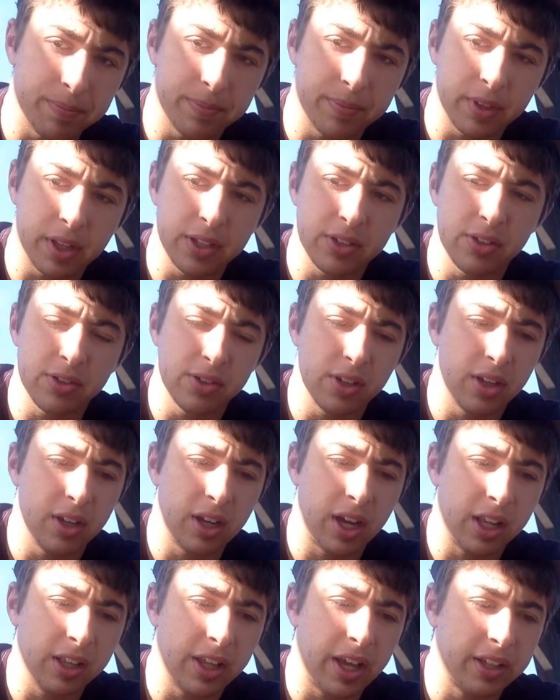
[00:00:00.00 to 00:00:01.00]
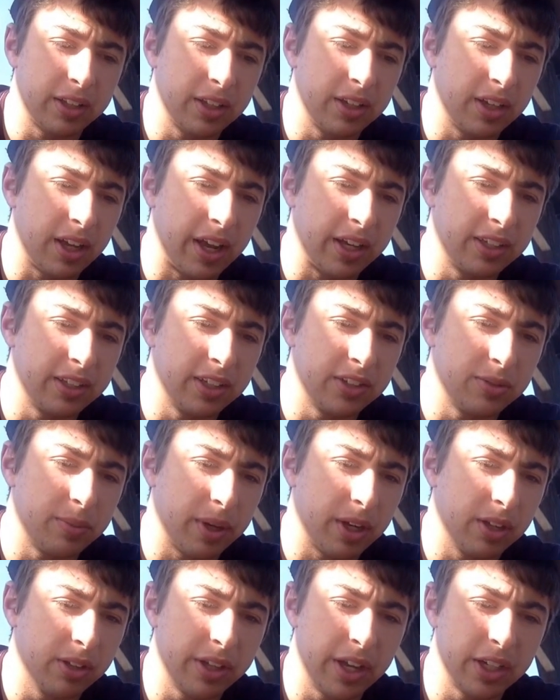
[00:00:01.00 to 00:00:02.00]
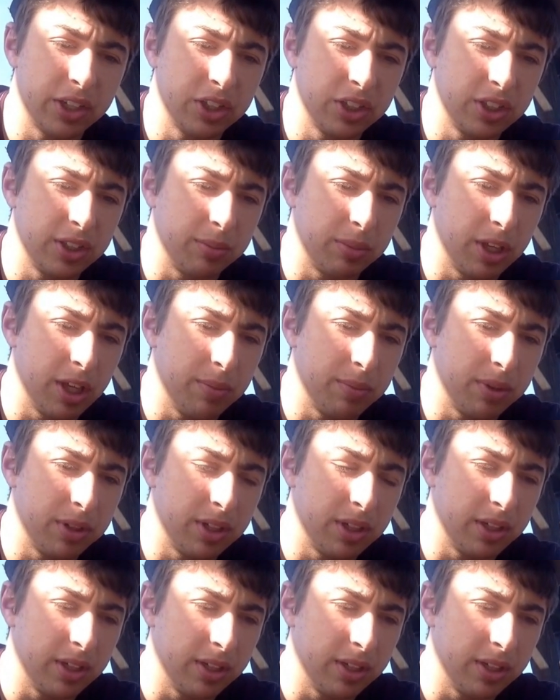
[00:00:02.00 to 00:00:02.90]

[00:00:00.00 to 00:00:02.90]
This is, uh, I liked it, I added it to my collection, I'm keeping it.